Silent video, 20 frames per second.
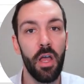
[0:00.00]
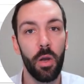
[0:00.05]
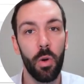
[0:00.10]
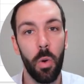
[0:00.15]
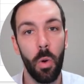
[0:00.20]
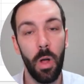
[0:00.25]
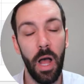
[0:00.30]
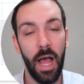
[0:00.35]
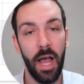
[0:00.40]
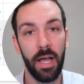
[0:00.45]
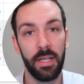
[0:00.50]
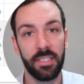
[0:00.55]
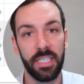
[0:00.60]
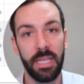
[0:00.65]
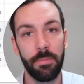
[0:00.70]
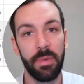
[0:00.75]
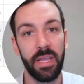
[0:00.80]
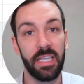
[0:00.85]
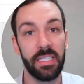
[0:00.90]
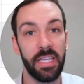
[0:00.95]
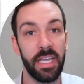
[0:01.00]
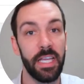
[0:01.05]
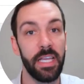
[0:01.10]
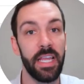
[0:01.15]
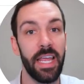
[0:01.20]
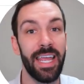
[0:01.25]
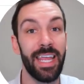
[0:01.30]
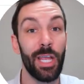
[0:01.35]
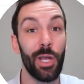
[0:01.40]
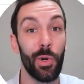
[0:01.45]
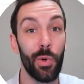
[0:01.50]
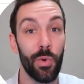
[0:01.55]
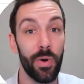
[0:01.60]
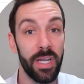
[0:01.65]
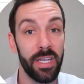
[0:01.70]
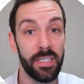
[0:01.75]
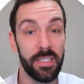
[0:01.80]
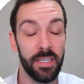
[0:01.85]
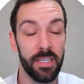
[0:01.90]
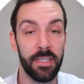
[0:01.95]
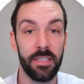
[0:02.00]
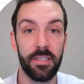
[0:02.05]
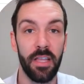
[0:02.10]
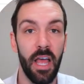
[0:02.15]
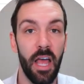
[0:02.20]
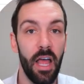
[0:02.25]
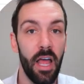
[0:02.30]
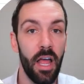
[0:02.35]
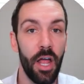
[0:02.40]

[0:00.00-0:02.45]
CPC increases,